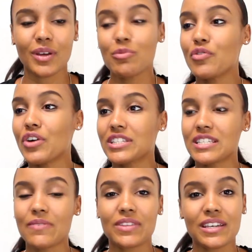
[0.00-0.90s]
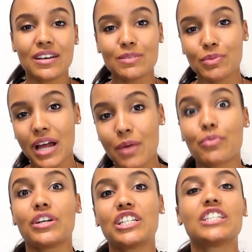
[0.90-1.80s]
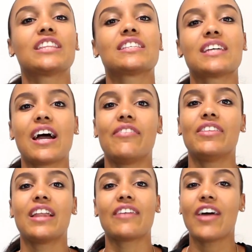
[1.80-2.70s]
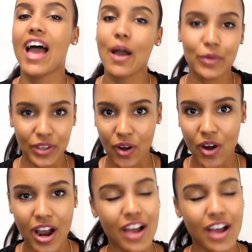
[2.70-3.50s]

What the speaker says: move on to something else, but I appreciate the time that I've had with the car.